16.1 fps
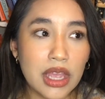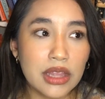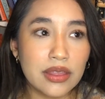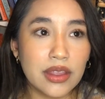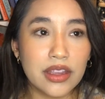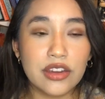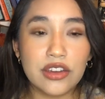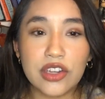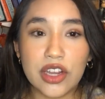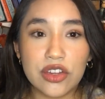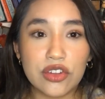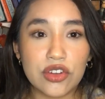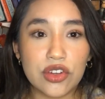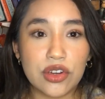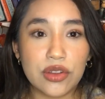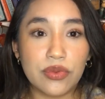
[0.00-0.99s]
the
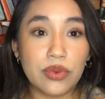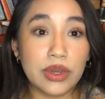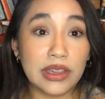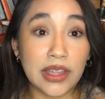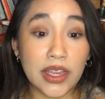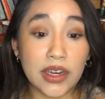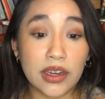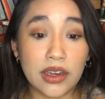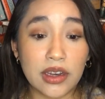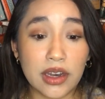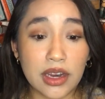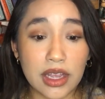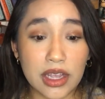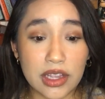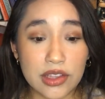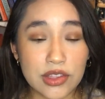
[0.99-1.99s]
intention of relating
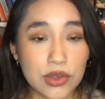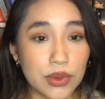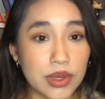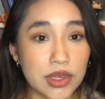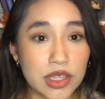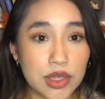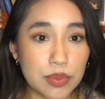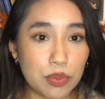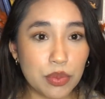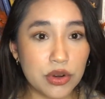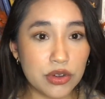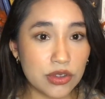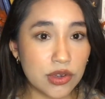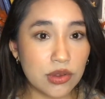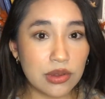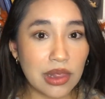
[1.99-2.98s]
it to his
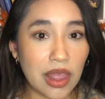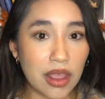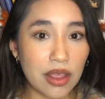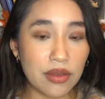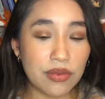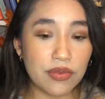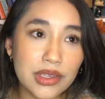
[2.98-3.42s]
personal life.